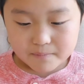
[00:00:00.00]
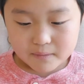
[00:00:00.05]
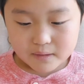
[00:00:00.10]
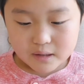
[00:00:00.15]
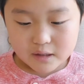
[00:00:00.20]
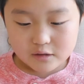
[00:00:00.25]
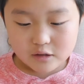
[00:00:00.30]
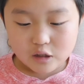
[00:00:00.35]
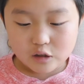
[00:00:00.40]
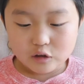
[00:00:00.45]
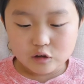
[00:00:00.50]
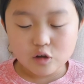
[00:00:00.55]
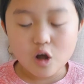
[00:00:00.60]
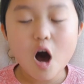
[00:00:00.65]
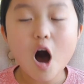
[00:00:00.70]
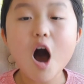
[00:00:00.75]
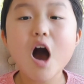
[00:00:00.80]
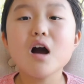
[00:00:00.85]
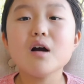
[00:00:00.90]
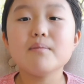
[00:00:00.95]
is a
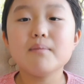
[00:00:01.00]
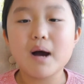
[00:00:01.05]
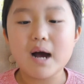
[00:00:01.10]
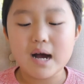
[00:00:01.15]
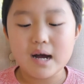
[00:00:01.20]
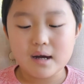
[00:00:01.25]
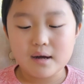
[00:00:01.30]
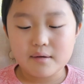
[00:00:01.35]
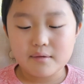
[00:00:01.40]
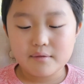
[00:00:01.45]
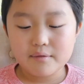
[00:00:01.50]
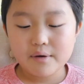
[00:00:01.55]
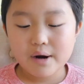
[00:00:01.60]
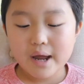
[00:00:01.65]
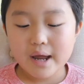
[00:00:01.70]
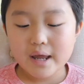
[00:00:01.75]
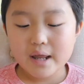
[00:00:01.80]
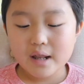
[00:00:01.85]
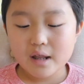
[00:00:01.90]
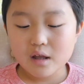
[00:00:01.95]
Long Ma, right?